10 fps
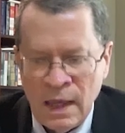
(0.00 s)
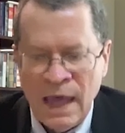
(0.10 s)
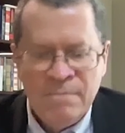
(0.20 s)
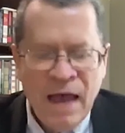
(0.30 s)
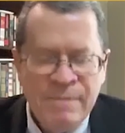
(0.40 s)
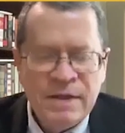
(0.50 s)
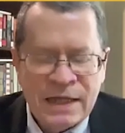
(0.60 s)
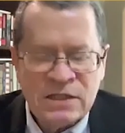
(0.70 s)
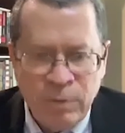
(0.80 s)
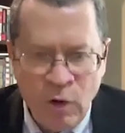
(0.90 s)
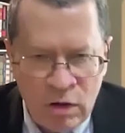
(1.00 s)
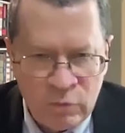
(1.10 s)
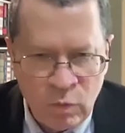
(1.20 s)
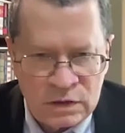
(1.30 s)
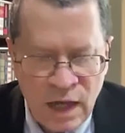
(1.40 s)
and maybe that's part
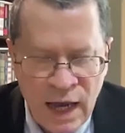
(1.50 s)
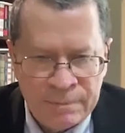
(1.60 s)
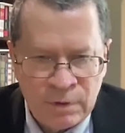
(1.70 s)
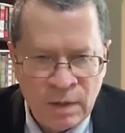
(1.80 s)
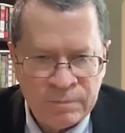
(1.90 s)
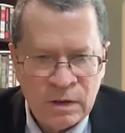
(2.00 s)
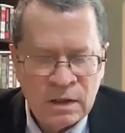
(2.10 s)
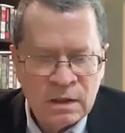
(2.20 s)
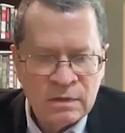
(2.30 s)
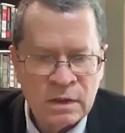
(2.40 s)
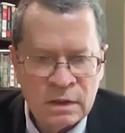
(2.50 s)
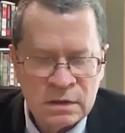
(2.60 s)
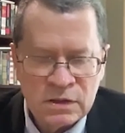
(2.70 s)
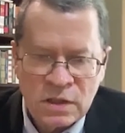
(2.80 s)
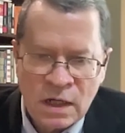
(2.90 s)
of what's hyped up the
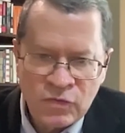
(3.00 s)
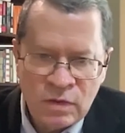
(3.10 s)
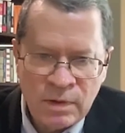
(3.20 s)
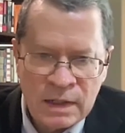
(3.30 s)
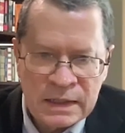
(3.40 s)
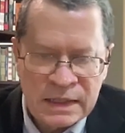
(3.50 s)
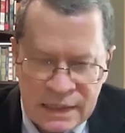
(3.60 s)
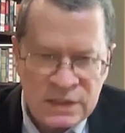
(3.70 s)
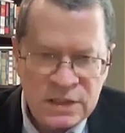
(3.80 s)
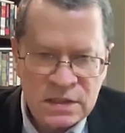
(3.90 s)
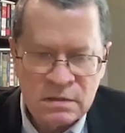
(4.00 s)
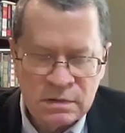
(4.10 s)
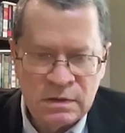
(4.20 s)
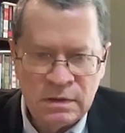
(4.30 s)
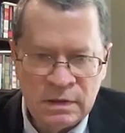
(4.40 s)
discussion about this
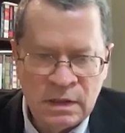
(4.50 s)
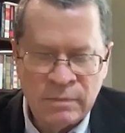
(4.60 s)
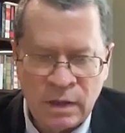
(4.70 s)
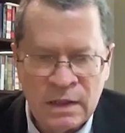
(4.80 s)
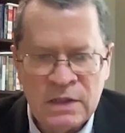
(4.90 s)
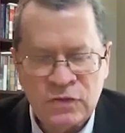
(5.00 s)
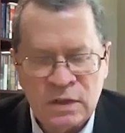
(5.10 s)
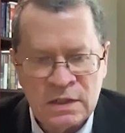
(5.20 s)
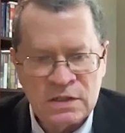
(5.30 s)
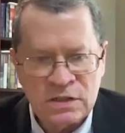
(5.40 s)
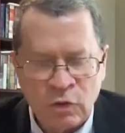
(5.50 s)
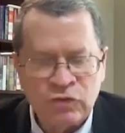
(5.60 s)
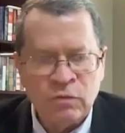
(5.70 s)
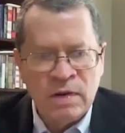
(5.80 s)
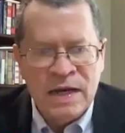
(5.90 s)
demolition is
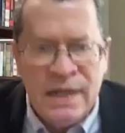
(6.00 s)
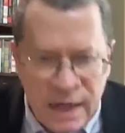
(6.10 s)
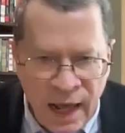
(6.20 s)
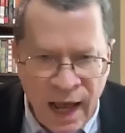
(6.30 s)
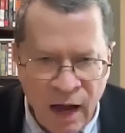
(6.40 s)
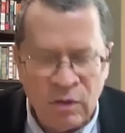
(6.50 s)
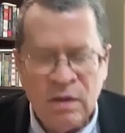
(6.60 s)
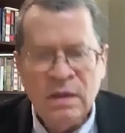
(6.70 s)
social media now